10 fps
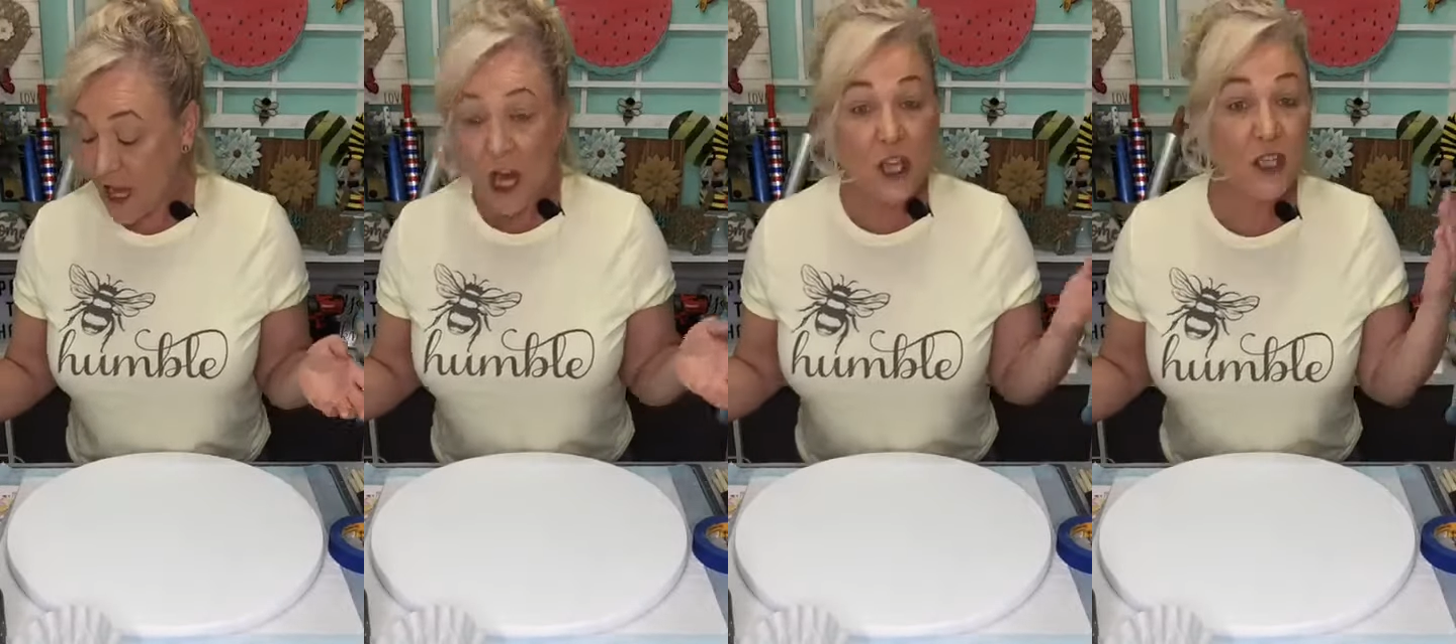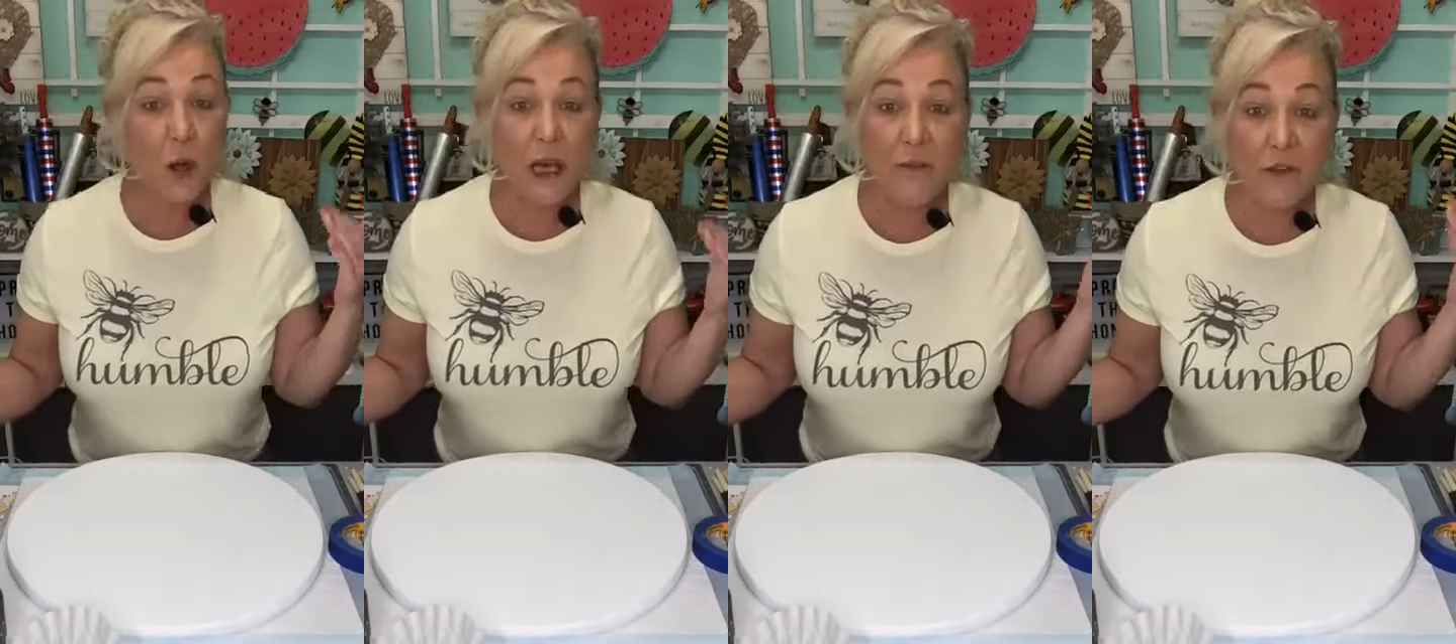So
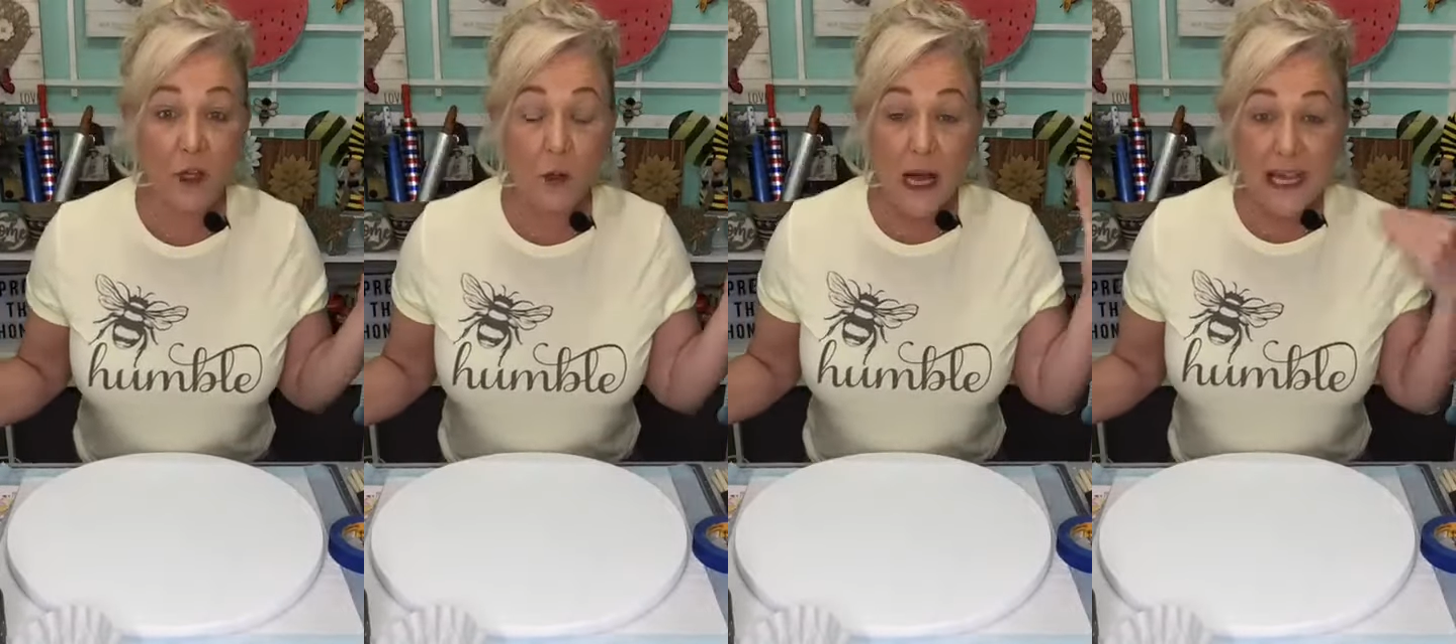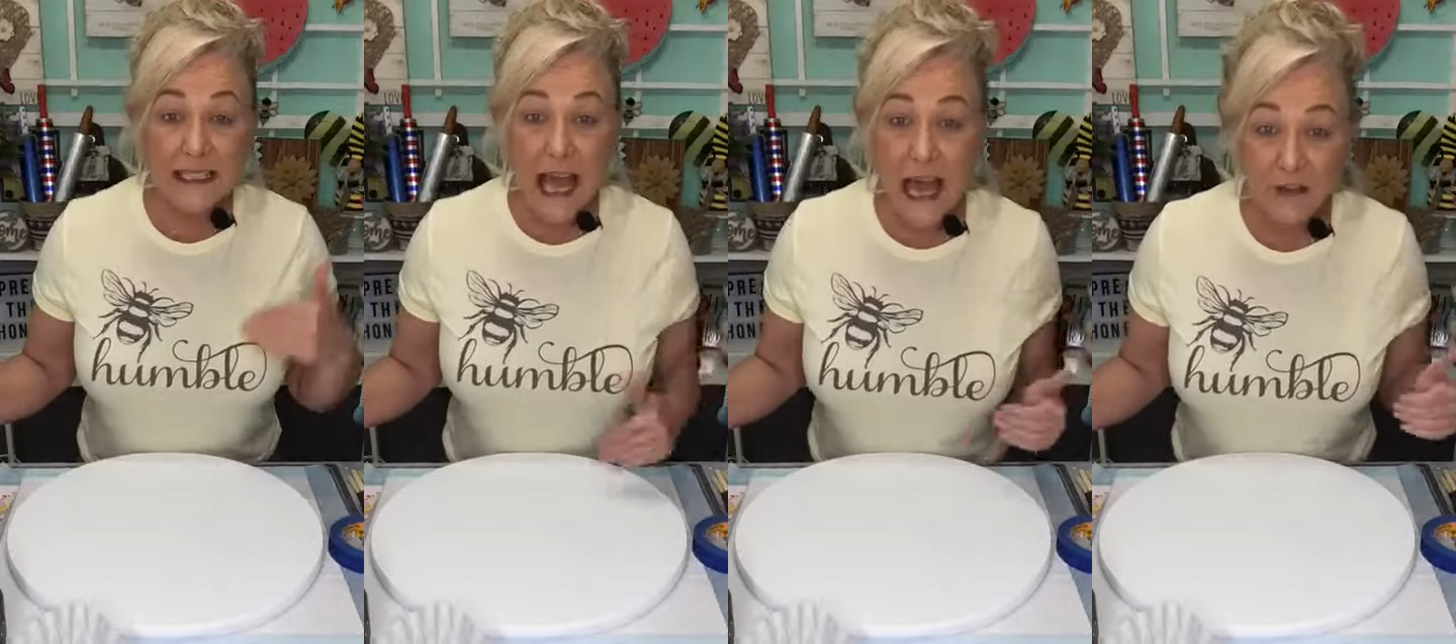if you guys
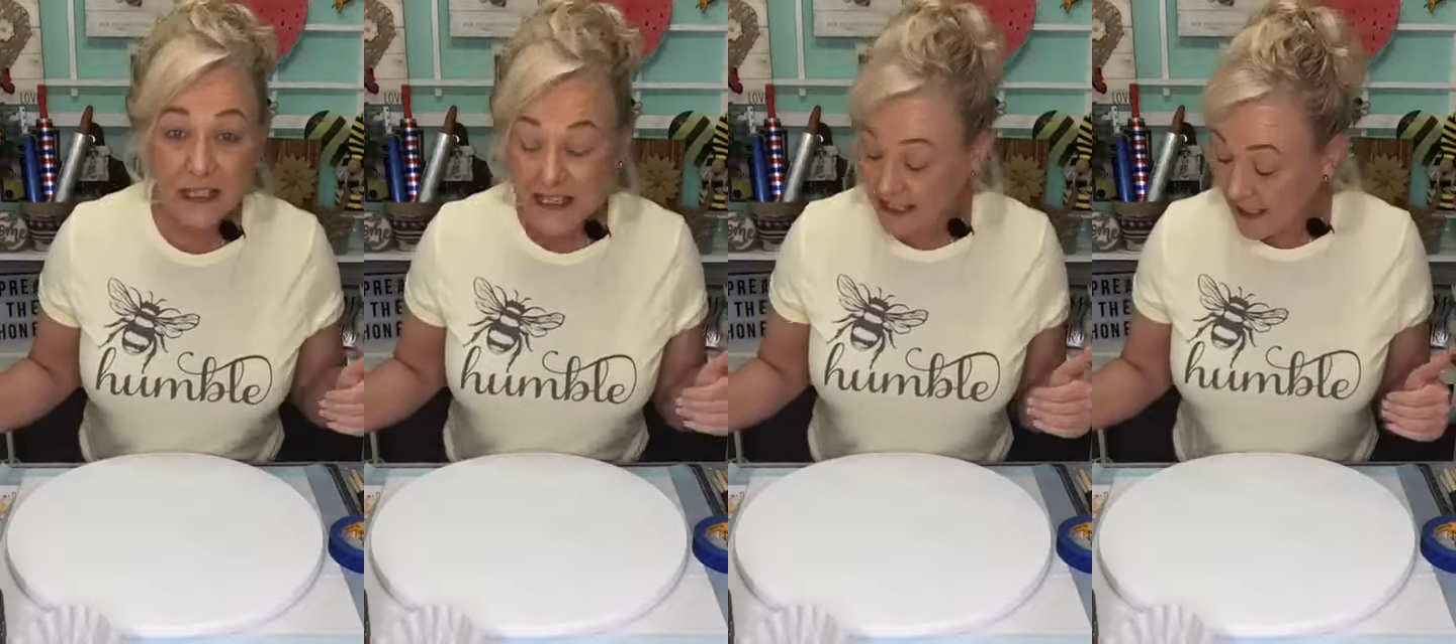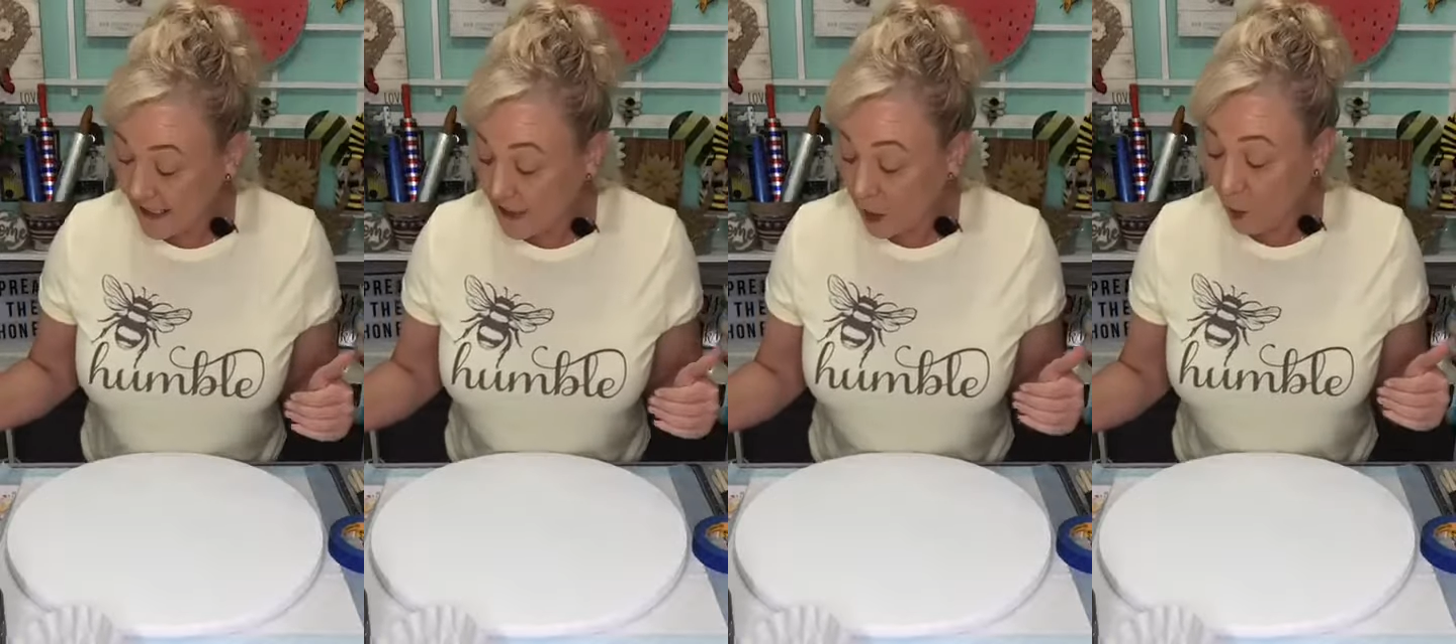haven't seen,
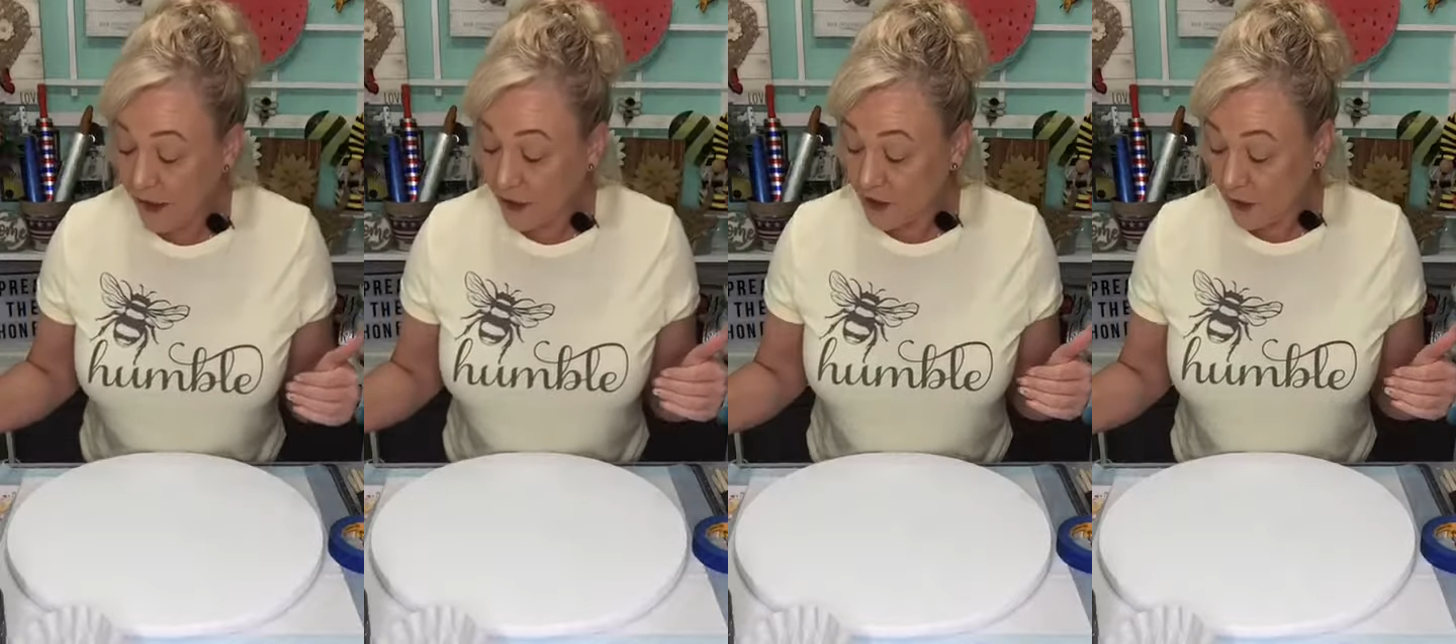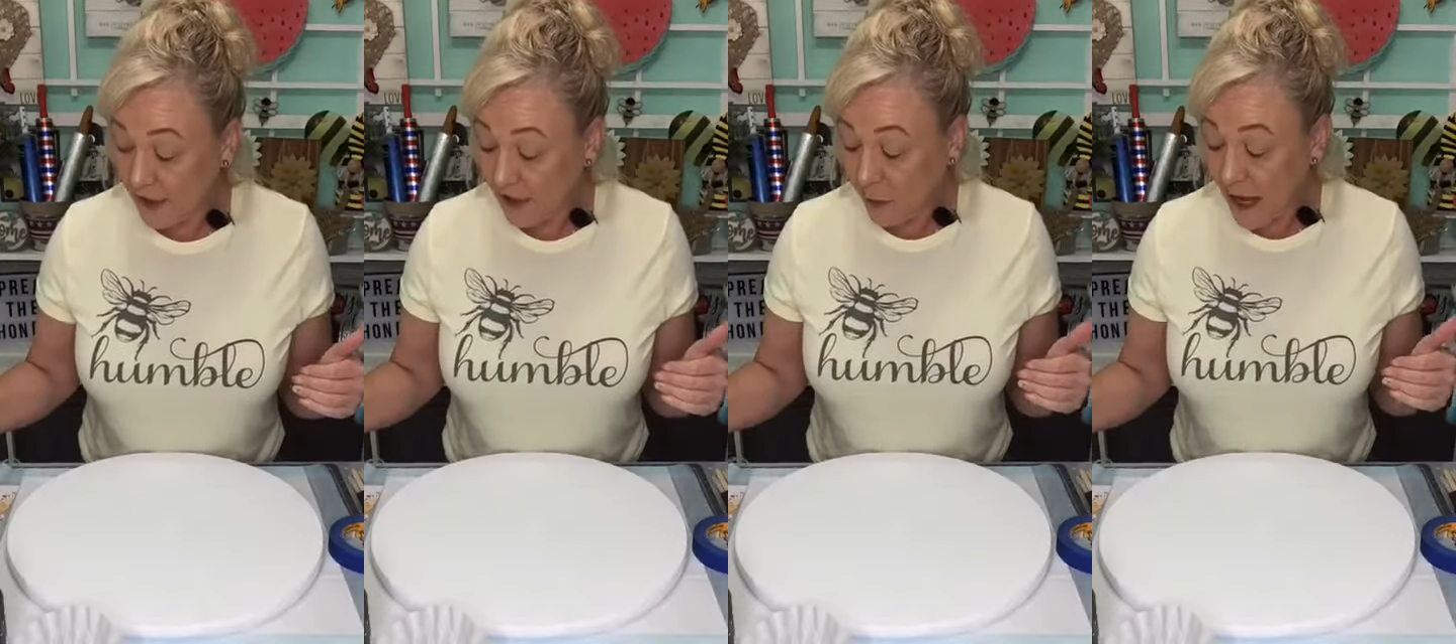we are doing a
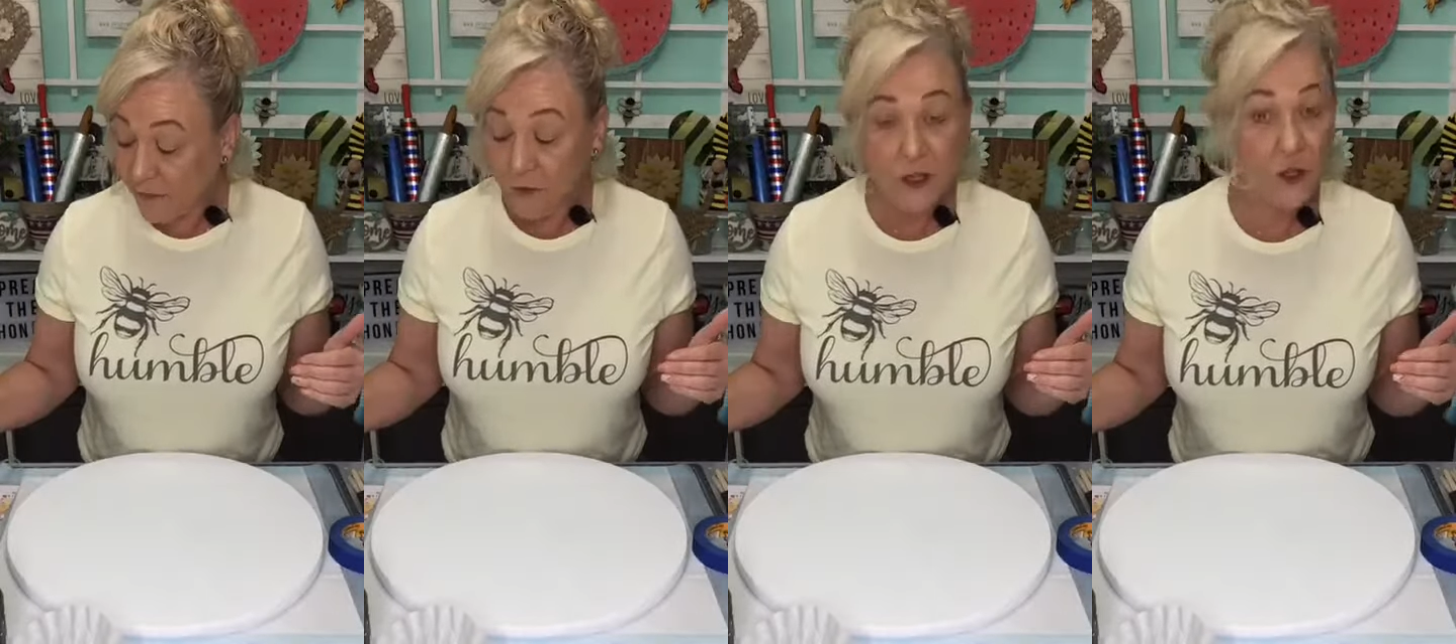craft for joy.